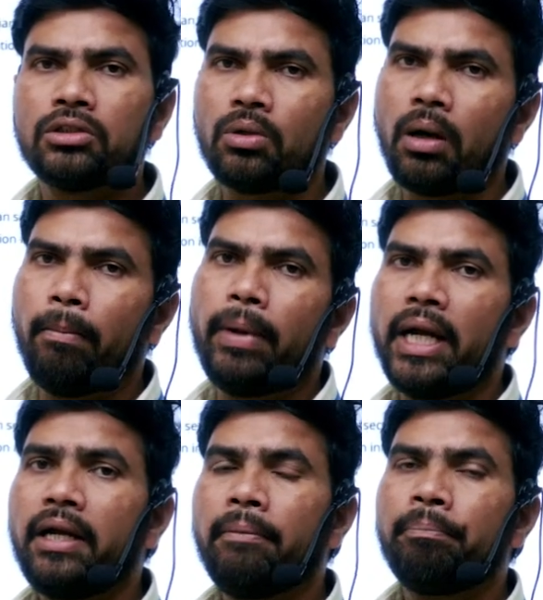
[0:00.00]
so
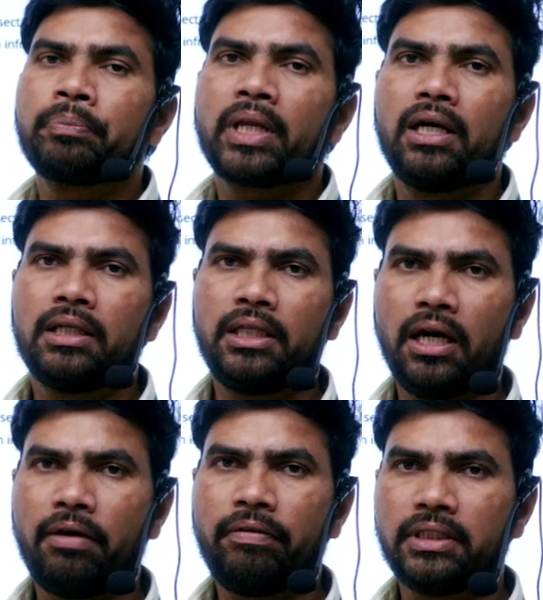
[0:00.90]
combined, they
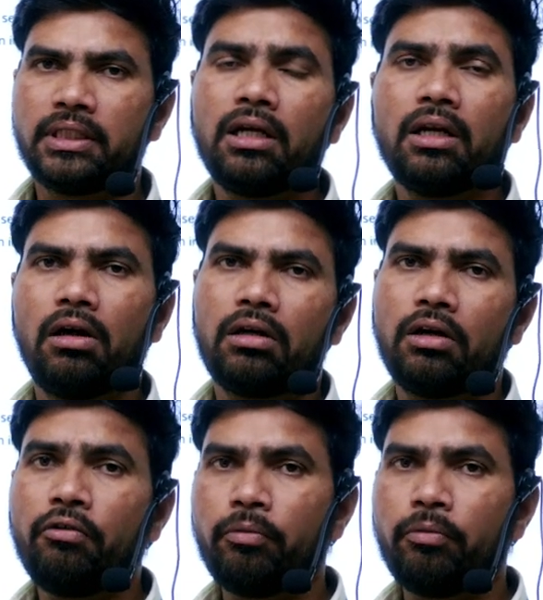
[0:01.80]
are facing a lot of